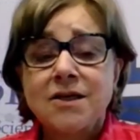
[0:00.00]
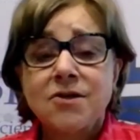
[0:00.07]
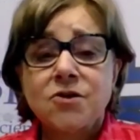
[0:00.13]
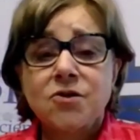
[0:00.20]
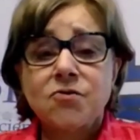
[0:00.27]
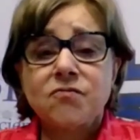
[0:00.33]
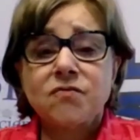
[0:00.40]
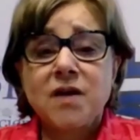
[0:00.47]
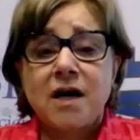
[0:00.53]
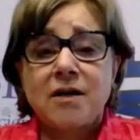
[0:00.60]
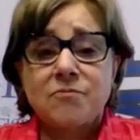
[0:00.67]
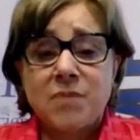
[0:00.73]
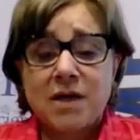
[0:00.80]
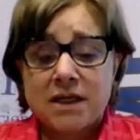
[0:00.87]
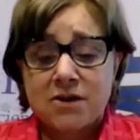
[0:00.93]
you have
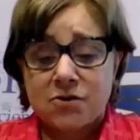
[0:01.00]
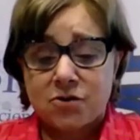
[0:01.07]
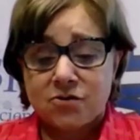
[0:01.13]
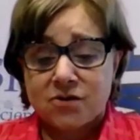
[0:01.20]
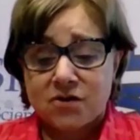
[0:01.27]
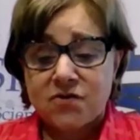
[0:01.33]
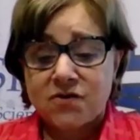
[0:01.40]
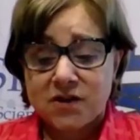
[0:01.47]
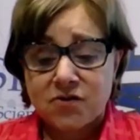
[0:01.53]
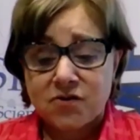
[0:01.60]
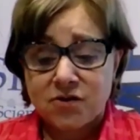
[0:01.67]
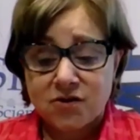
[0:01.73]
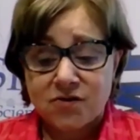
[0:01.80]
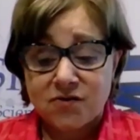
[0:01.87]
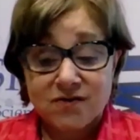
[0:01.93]
not made your
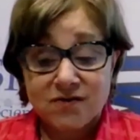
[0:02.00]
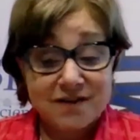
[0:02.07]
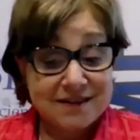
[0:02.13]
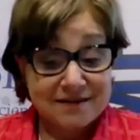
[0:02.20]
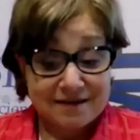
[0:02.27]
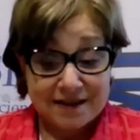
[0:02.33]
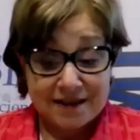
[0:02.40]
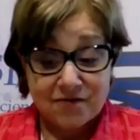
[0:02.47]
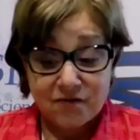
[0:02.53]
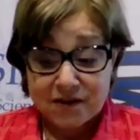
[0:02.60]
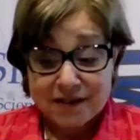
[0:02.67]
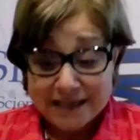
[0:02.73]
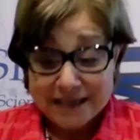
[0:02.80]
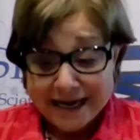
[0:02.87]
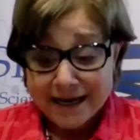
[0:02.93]
decisions
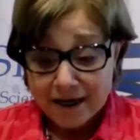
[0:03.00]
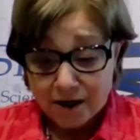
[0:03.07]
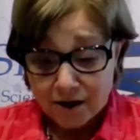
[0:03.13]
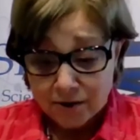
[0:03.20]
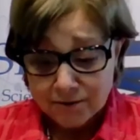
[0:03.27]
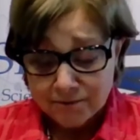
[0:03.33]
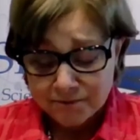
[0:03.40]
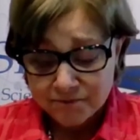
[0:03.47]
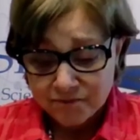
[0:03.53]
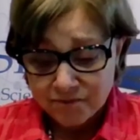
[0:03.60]
even now